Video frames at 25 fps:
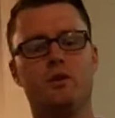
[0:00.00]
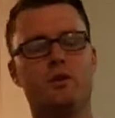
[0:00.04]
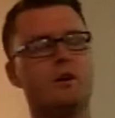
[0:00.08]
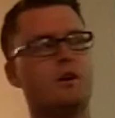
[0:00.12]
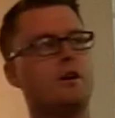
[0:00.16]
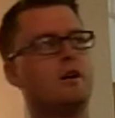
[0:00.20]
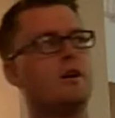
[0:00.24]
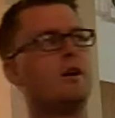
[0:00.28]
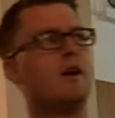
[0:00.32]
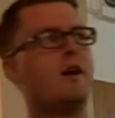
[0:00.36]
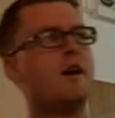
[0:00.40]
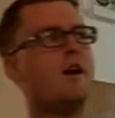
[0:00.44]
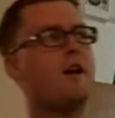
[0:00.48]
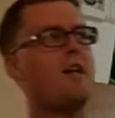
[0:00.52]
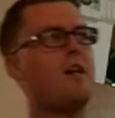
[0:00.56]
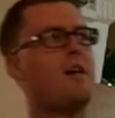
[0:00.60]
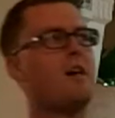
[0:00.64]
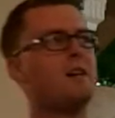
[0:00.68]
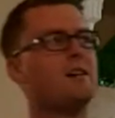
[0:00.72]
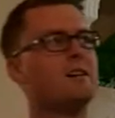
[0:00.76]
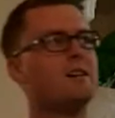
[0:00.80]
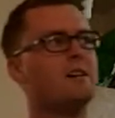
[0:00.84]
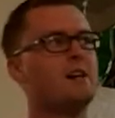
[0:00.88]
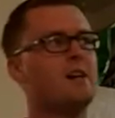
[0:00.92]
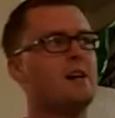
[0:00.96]
Or
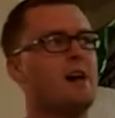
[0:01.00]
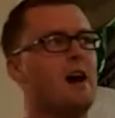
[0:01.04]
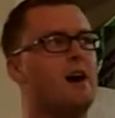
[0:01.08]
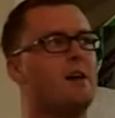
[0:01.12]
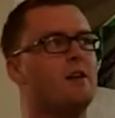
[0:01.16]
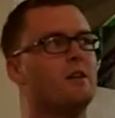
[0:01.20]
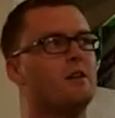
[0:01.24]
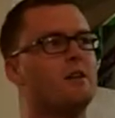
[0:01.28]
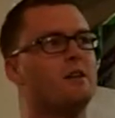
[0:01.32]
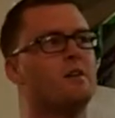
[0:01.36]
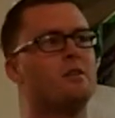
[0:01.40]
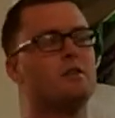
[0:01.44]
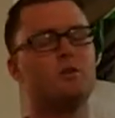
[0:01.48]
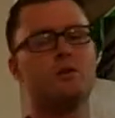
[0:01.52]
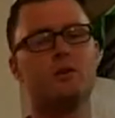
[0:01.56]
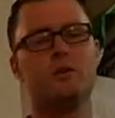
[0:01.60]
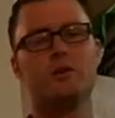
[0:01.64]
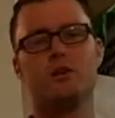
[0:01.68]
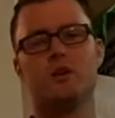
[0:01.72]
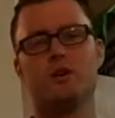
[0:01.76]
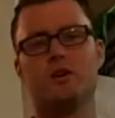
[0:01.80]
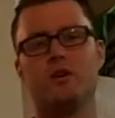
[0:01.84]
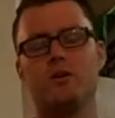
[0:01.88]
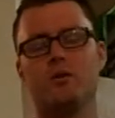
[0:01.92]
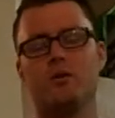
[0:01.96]
how do they do it?
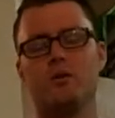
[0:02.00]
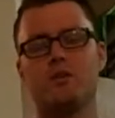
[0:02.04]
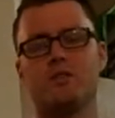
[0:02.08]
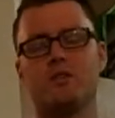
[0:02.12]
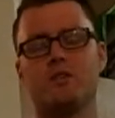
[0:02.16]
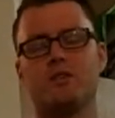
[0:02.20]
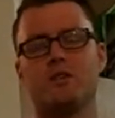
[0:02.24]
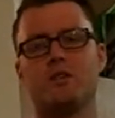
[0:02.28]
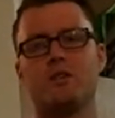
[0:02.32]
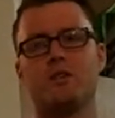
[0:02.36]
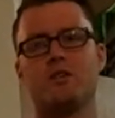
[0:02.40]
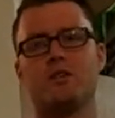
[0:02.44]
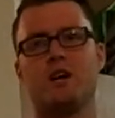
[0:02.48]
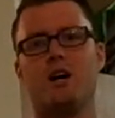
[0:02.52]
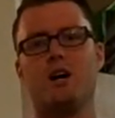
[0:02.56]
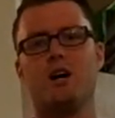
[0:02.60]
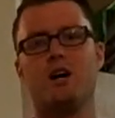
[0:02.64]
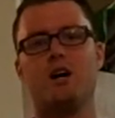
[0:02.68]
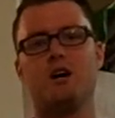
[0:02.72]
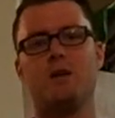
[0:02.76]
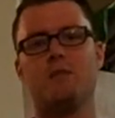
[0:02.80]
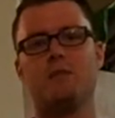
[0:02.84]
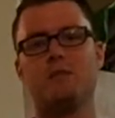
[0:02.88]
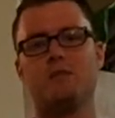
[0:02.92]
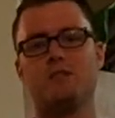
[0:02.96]
Or what's their
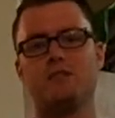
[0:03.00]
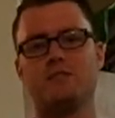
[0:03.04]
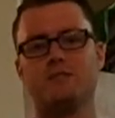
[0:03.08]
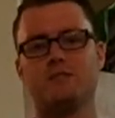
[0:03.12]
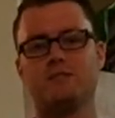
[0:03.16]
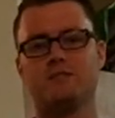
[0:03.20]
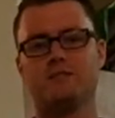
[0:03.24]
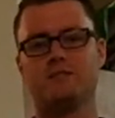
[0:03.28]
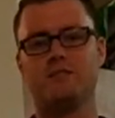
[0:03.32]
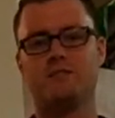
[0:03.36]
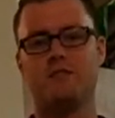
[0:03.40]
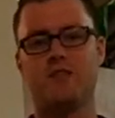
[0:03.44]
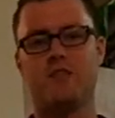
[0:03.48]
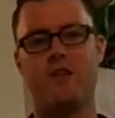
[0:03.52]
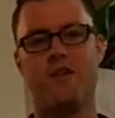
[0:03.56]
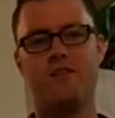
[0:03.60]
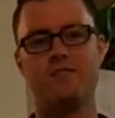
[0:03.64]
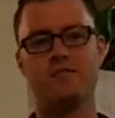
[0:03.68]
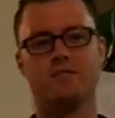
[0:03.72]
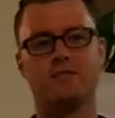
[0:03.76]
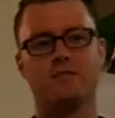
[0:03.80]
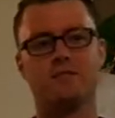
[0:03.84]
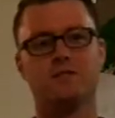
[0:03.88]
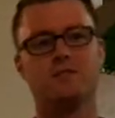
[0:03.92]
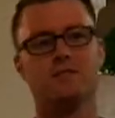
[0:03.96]
job? And
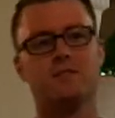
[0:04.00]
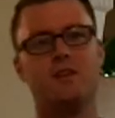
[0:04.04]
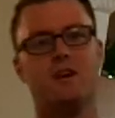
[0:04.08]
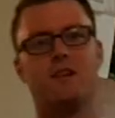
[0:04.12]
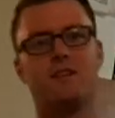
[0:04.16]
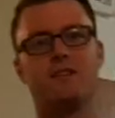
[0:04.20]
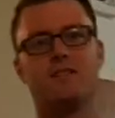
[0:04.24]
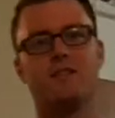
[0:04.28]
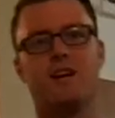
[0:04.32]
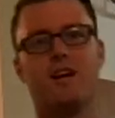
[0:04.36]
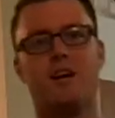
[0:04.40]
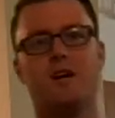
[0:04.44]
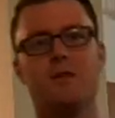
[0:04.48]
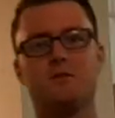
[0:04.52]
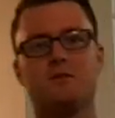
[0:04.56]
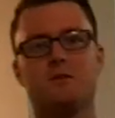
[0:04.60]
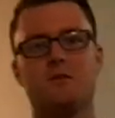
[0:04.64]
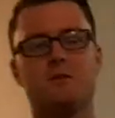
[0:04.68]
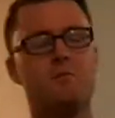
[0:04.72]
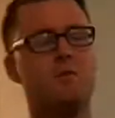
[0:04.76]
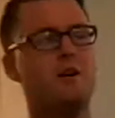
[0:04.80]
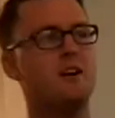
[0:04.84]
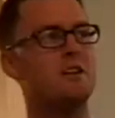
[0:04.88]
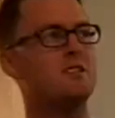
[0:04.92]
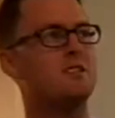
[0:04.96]
a lot of times the
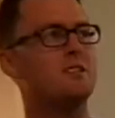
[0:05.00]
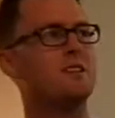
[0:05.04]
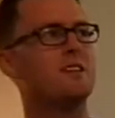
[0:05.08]
best